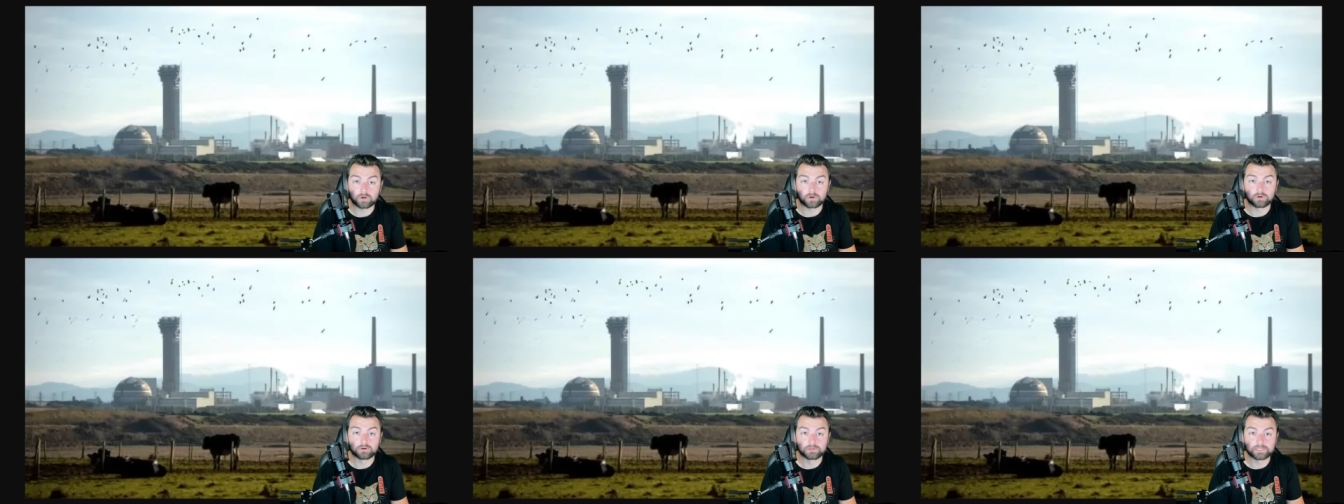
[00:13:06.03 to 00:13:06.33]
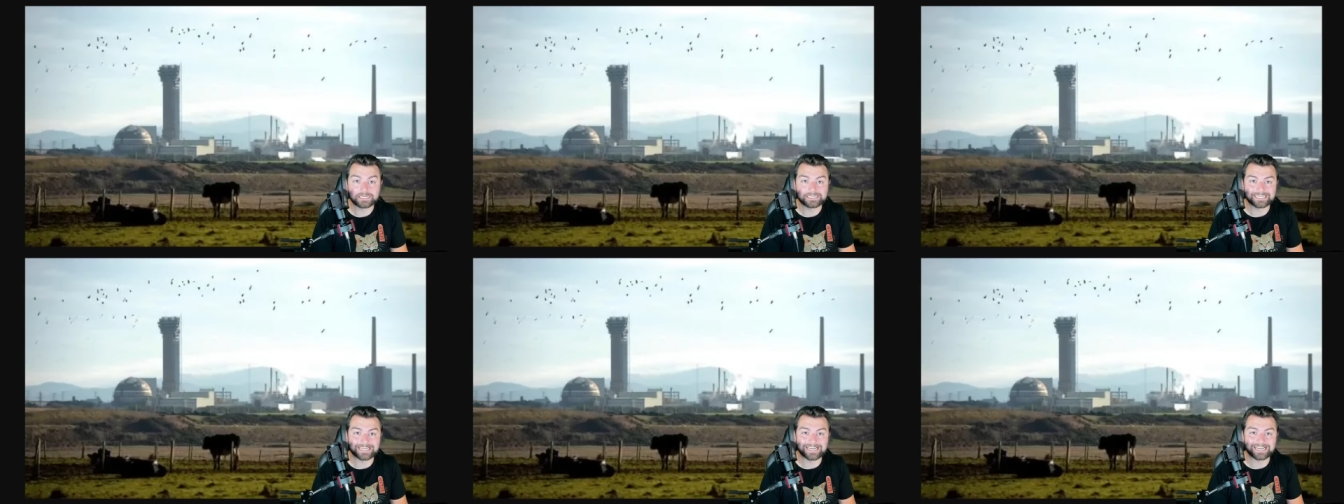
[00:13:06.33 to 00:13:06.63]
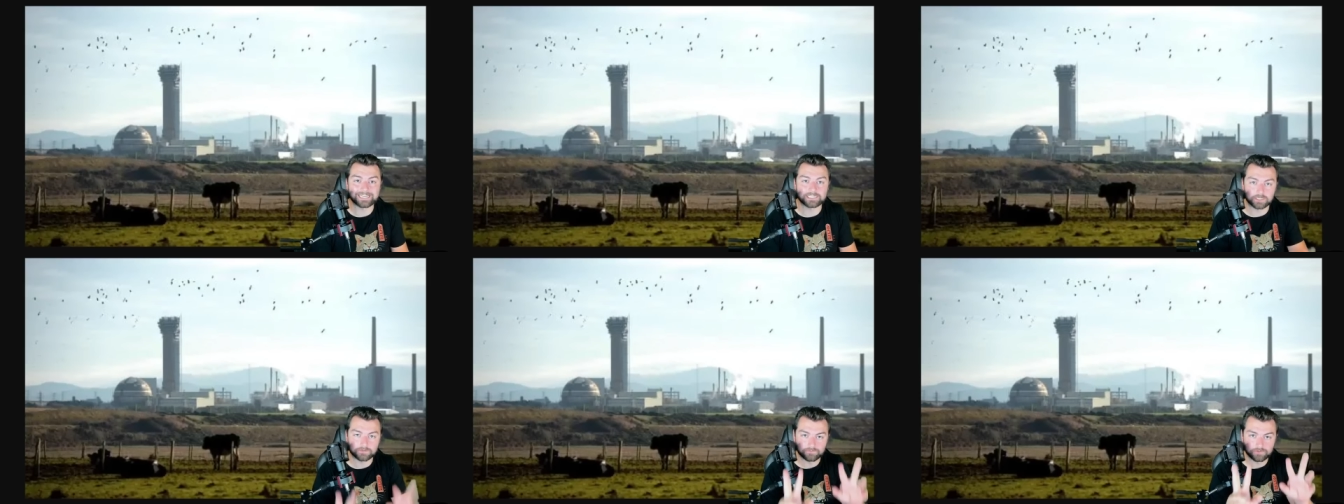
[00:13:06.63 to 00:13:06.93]
early
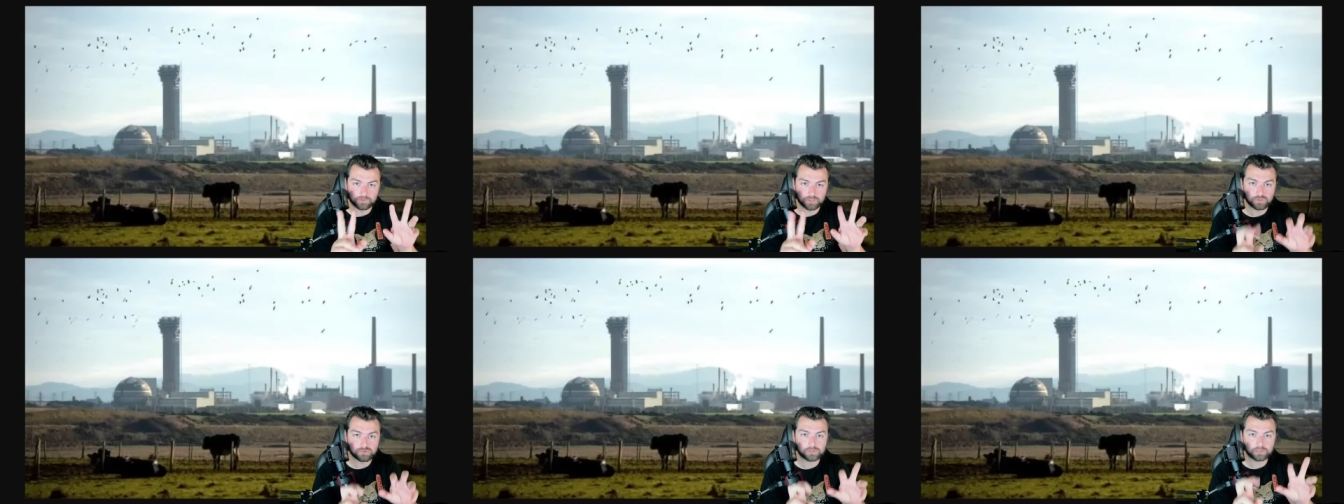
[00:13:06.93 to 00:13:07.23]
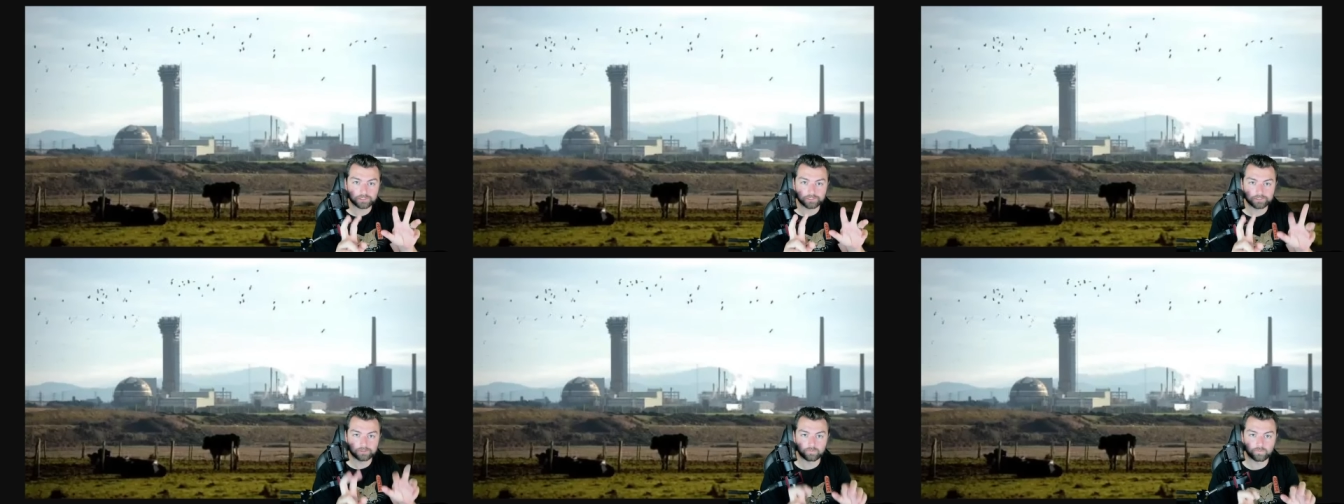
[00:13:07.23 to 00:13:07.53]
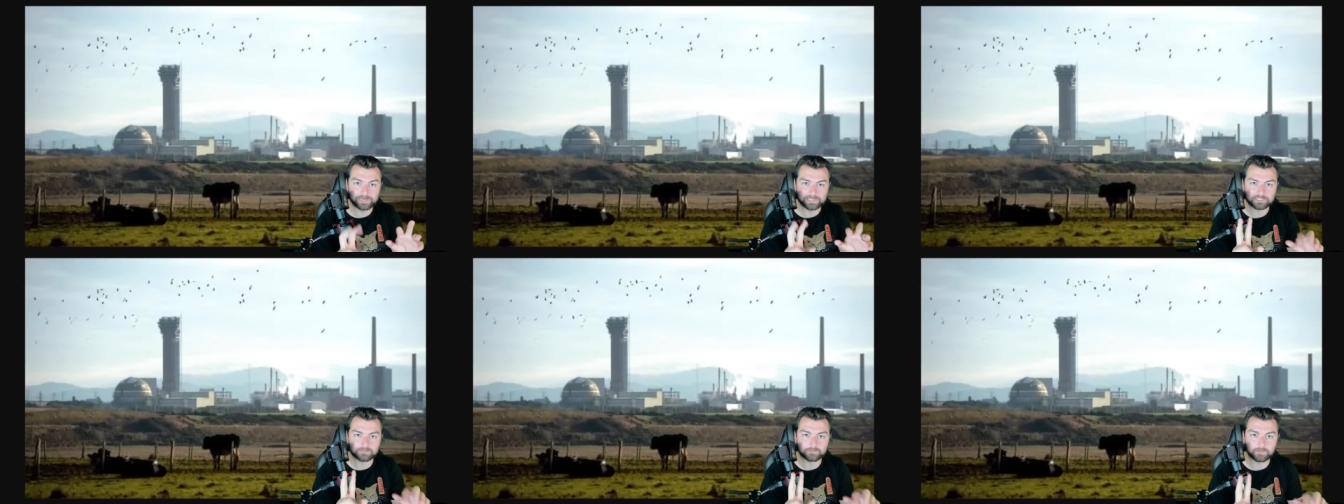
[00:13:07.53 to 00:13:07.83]
days of nuclear
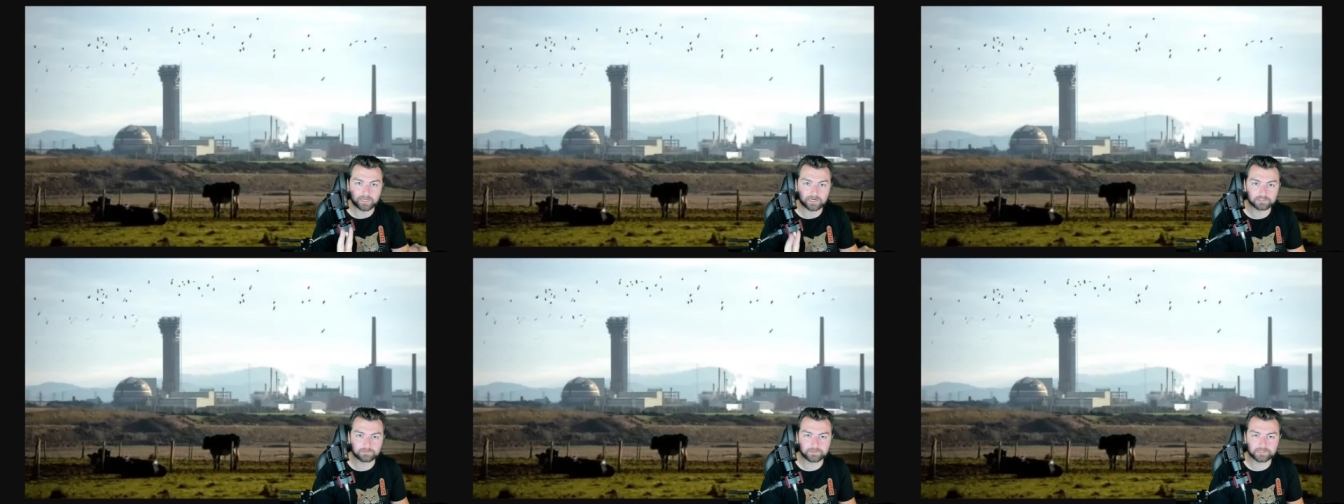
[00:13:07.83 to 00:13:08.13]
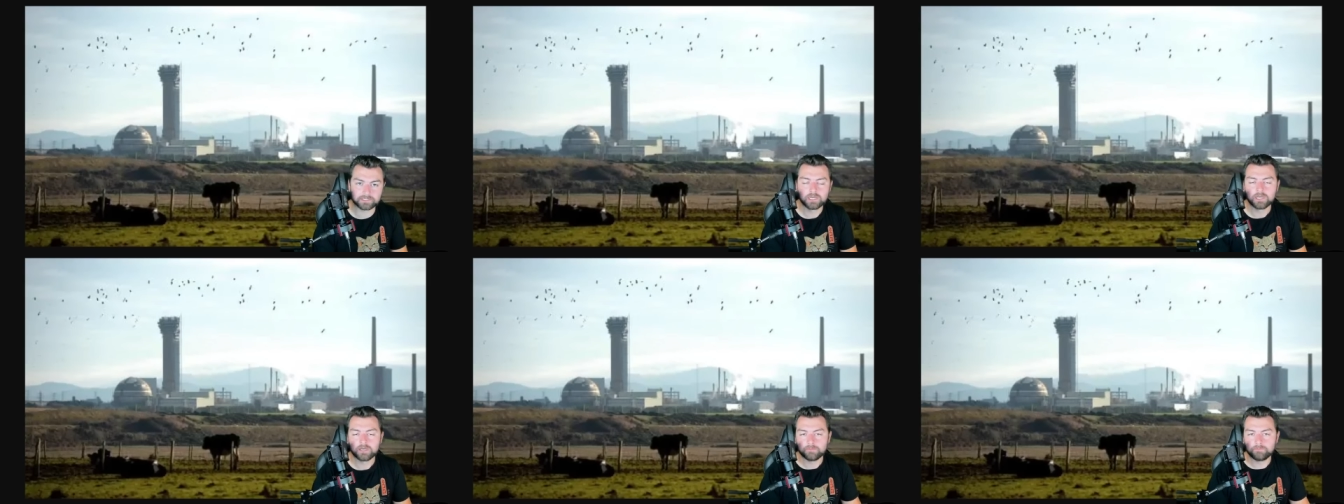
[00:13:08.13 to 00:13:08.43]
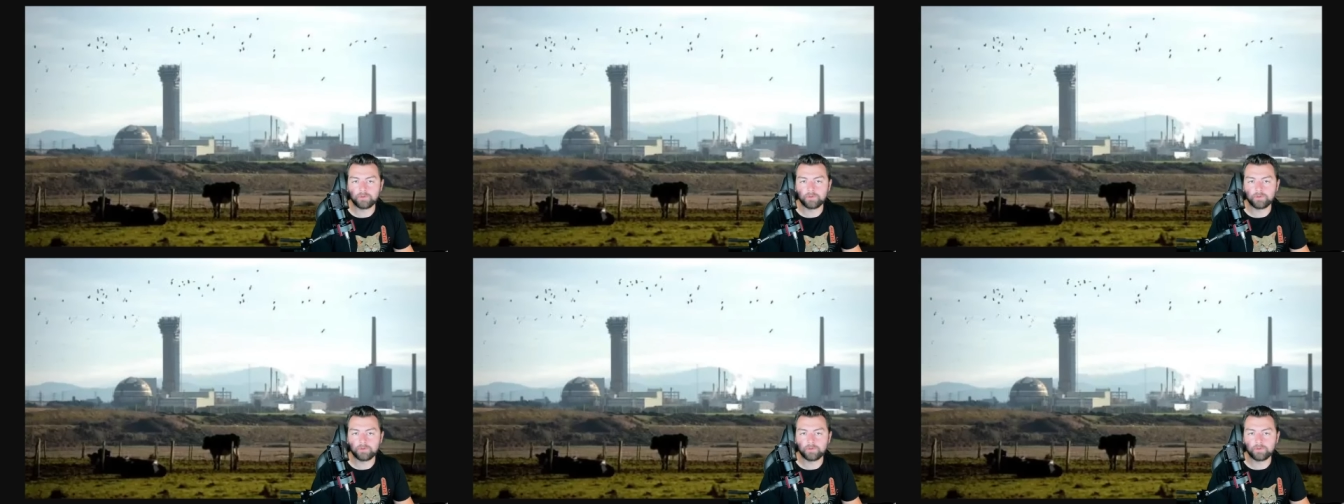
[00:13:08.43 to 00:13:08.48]
waste management,